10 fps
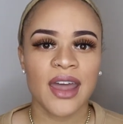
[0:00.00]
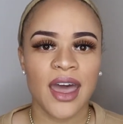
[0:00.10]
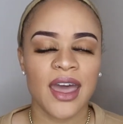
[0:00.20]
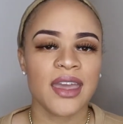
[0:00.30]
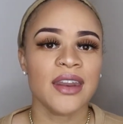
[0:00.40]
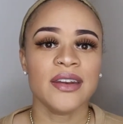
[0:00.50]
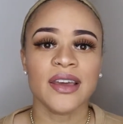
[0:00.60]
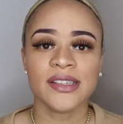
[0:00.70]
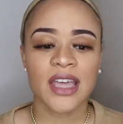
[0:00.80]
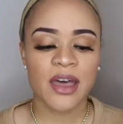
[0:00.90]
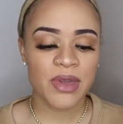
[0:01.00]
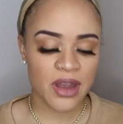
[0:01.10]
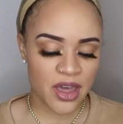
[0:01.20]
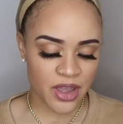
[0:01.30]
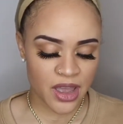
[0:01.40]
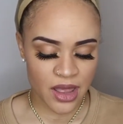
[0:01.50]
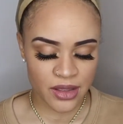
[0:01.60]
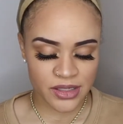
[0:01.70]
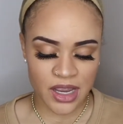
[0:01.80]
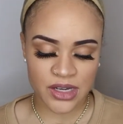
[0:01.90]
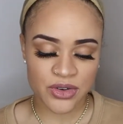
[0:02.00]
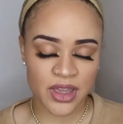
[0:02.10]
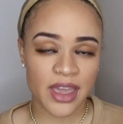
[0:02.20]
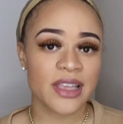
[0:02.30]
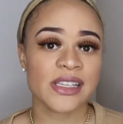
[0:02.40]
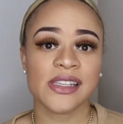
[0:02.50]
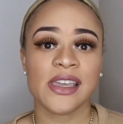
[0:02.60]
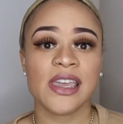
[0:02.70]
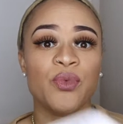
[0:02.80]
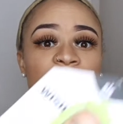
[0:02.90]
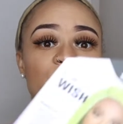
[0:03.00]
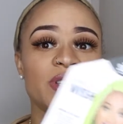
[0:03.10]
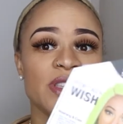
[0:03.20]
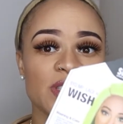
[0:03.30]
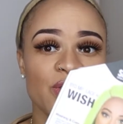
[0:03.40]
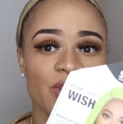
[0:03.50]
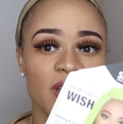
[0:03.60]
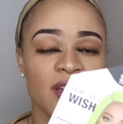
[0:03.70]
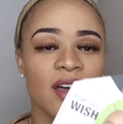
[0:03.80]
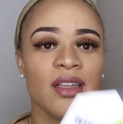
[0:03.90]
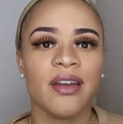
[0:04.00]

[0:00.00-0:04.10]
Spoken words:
and it does come in other colors, as you can see, which was this green color.